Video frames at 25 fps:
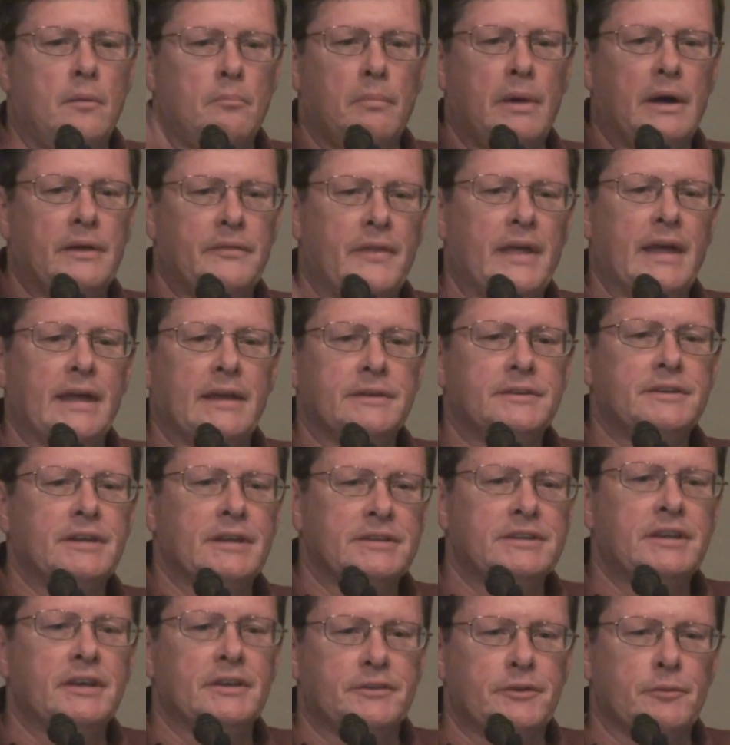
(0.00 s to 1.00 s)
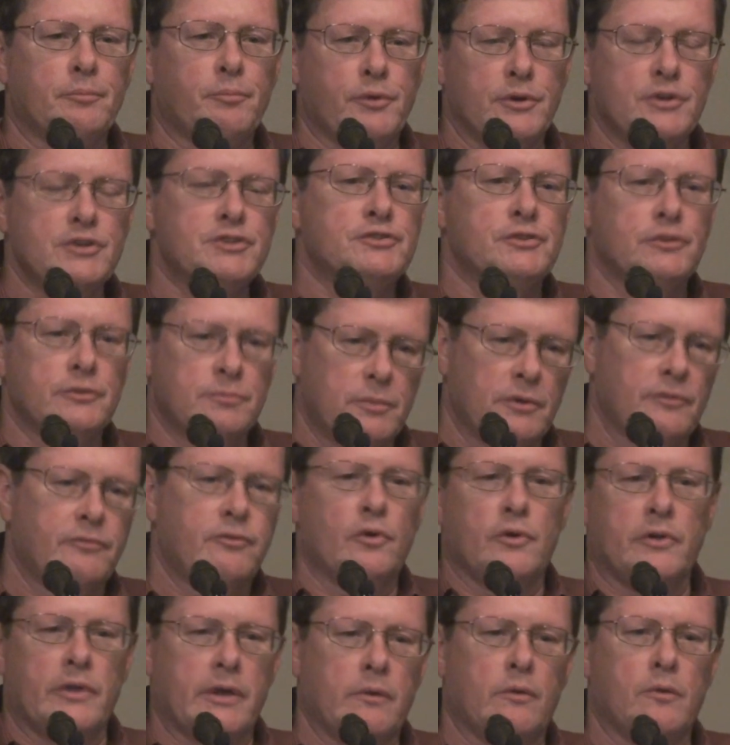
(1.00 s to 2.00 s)
But they did get the priesthood
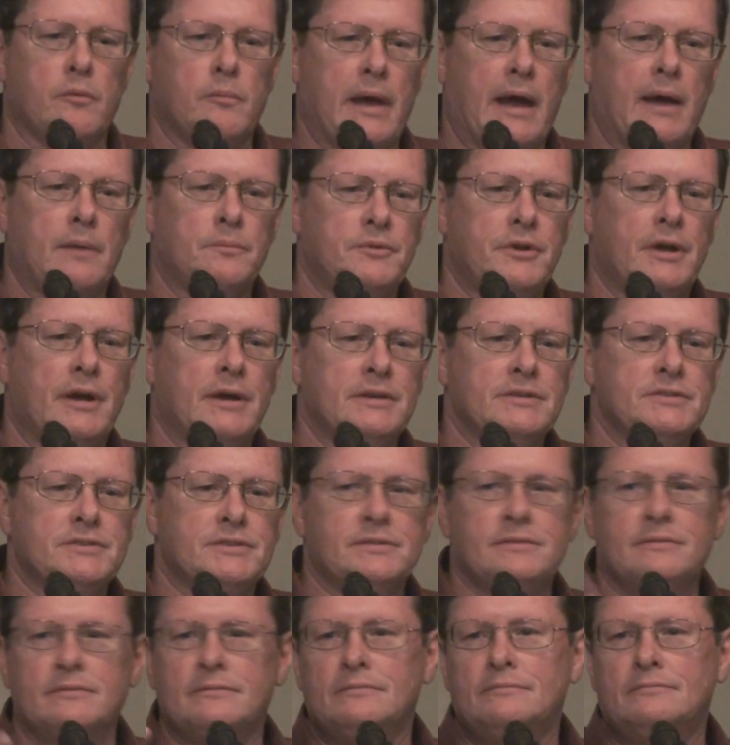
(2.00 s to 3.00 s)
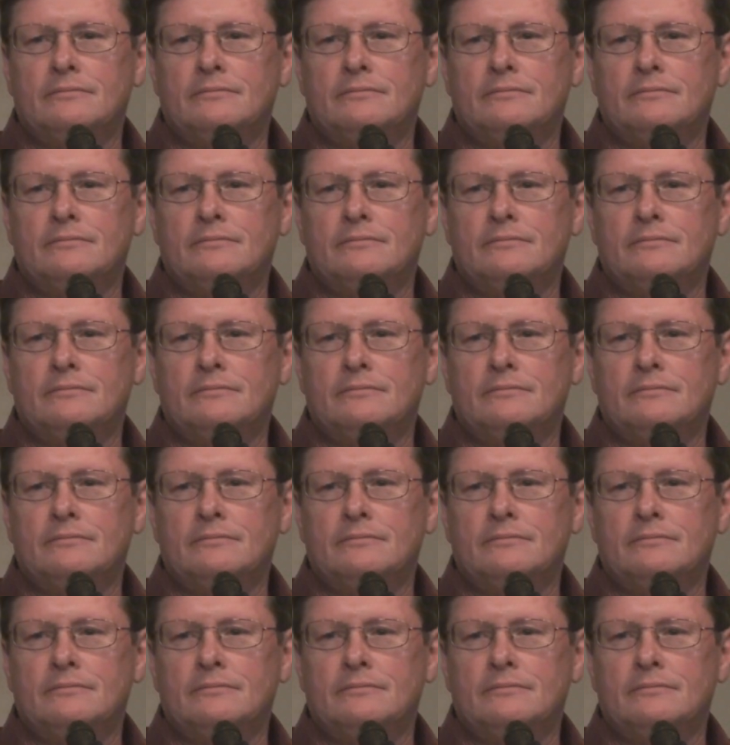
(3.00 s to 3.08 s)
before they were baptized.